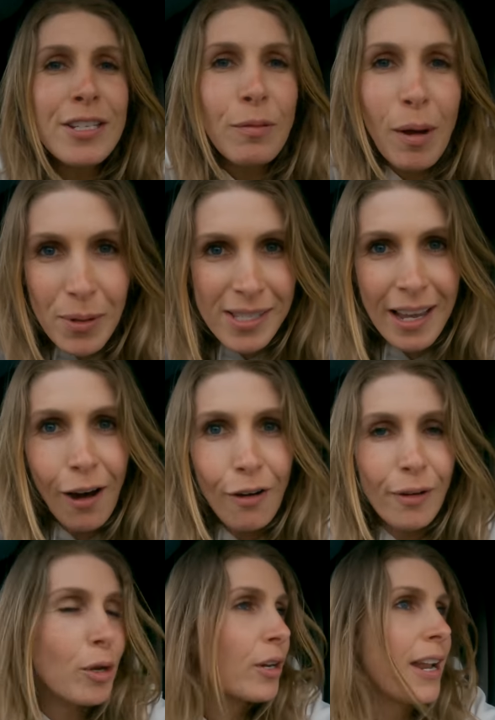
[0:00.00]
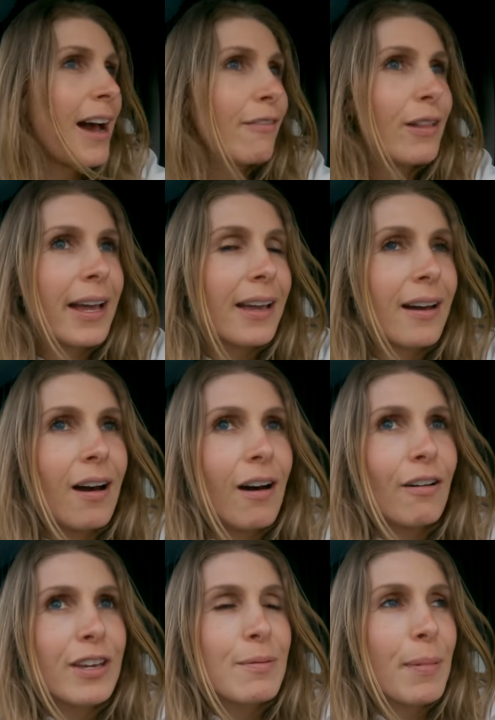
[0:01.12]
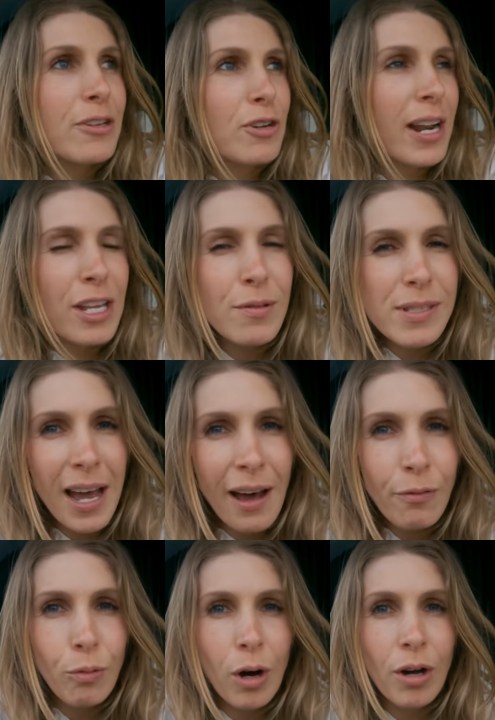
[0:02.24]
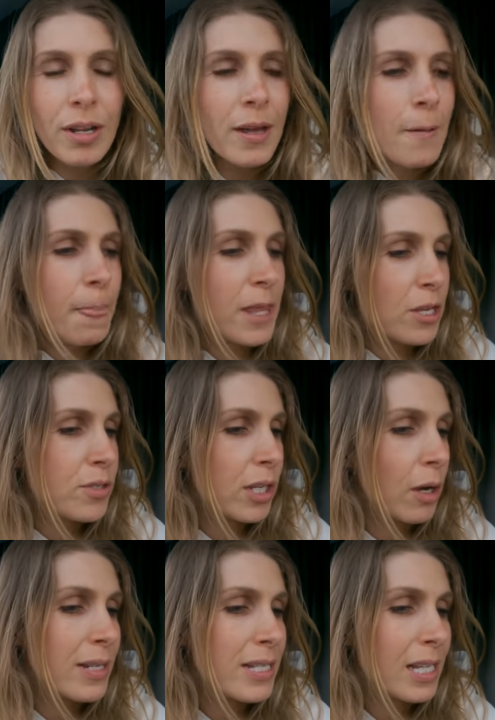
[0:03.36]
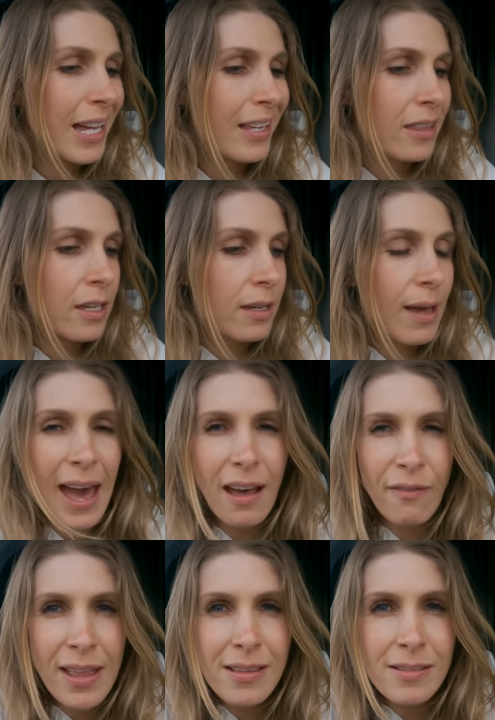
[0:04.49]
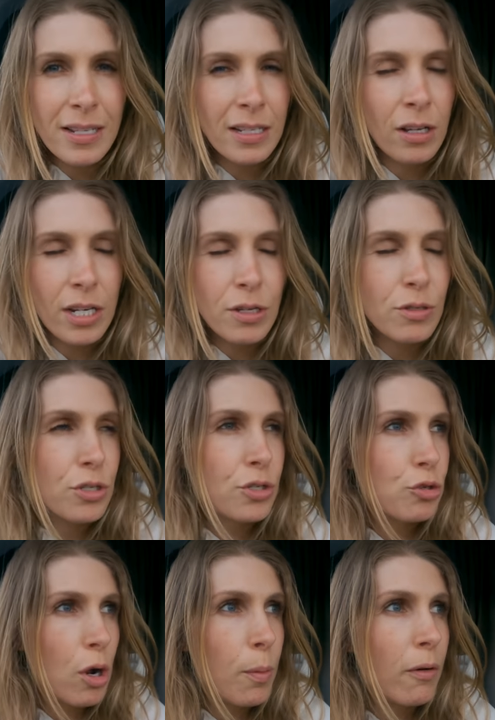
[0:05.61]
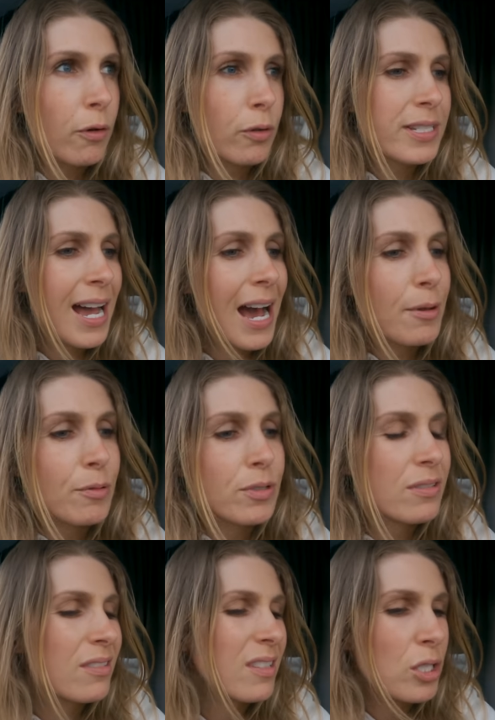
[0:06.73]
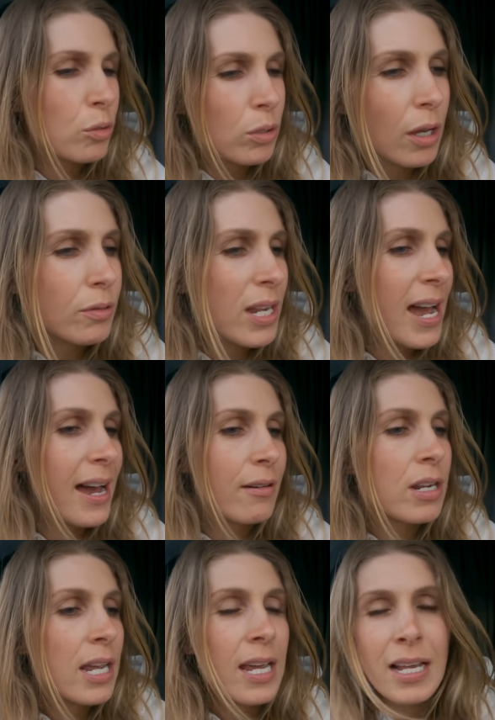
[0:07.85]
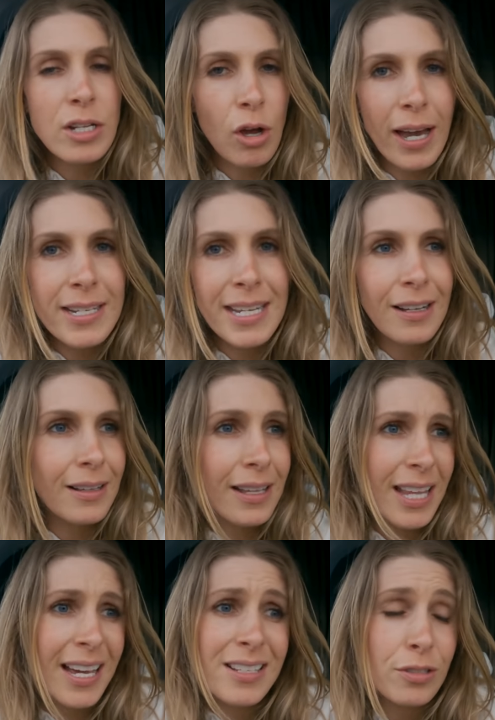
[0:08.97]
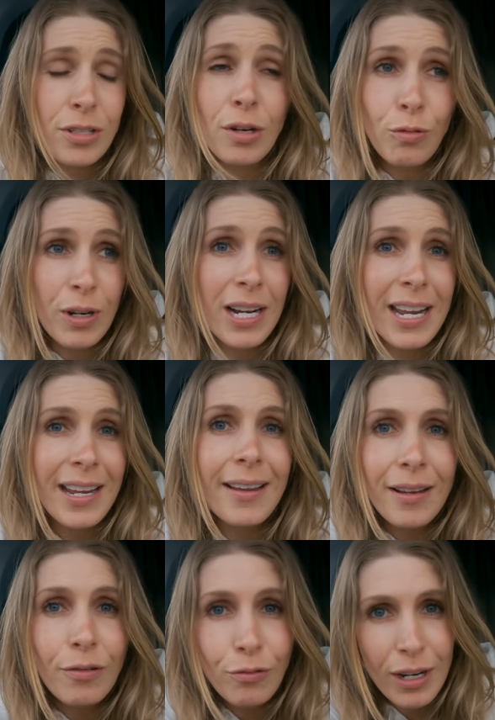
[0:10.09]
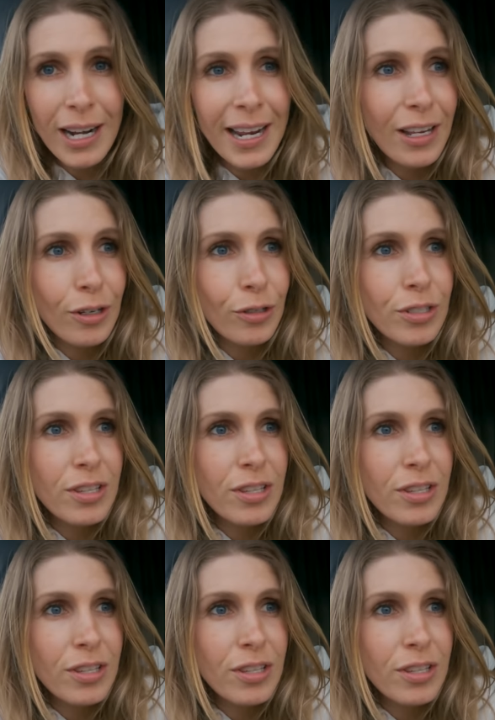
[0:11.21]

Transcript: So when we set off, I'm not gonna have like a half-eaten battery. And I used to have one that used to go into like the air vents, and God, it used to just drop off all the time. It was too low down, not ideal. And that is just a really, really good